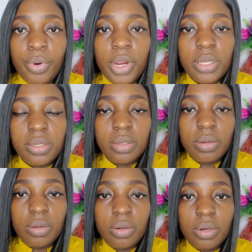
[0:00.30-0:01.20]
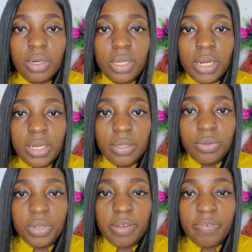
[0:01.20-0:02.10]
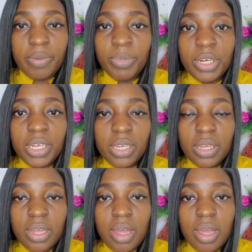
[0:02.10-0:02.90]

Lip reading: Praise the Lord. Hallelujah, family.